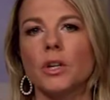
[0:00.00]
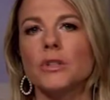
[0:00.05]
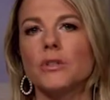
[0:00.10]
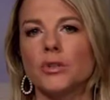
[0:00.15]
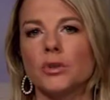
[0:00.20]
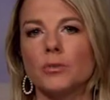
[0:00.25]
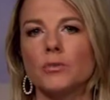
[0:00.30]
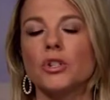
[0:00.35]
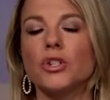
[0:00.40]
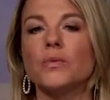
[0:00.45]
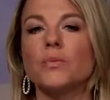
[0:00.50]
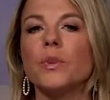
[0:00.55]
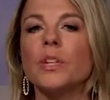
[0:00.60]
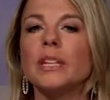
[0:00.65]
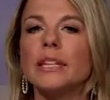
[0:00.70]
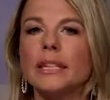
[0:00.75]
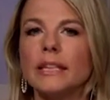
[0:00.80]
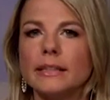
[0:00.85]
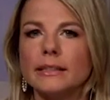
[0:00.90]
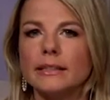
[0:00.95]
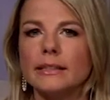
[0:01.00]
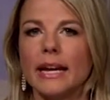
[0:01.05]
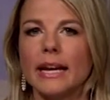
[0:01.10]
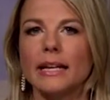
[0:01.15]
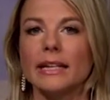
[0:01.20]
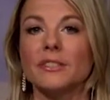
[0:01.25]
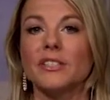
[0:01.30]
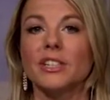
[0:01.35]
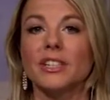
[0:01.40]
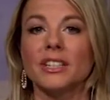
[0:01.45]
consumers really need to
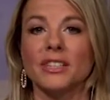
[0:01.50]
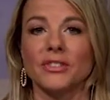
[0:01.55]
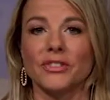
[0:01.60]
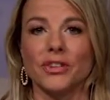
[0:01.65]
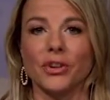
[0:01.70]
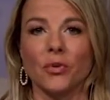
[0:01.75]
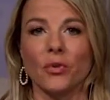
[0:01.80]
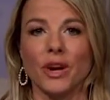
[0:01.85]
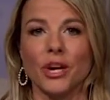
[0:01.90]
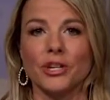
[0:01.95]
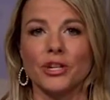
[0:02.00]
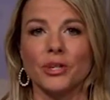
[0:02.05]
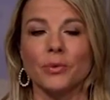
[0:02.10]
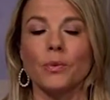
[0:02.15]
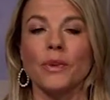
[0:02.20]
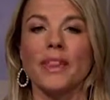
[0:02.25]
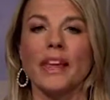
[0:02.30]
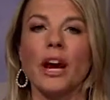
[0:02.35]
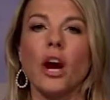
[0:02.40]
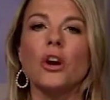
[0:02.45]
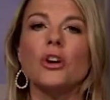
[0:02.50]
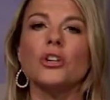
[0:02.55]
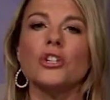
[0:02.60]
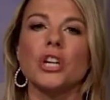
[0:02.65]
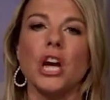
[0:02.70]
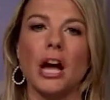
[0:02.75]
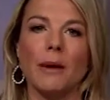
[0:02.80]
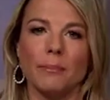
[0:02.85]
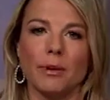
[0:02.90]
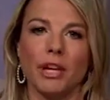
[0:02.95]
take into consideration when they are
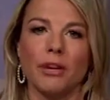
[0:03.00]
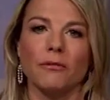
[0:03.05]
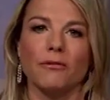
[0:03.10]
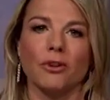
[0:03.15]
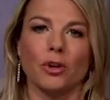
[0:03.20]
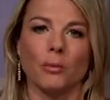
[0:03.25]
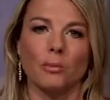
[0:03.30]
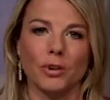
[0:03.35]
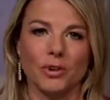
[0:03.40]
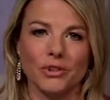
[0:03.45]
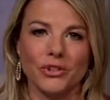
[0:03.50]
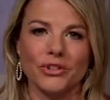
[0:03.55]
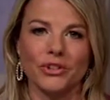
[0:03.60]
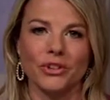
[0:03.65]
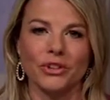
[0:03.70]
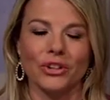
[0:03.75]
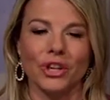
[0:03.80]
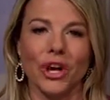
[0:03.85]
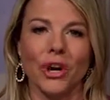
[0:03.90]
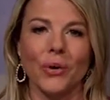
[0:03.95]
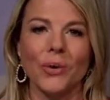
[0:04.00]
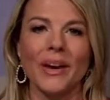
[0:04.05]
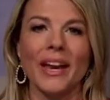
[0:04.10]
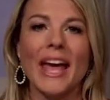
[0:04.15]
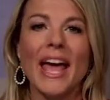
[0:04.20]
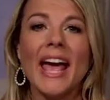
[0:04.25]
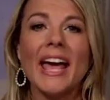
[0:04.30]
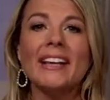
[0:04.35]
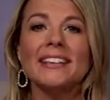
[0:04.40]
shopping for a personal loan.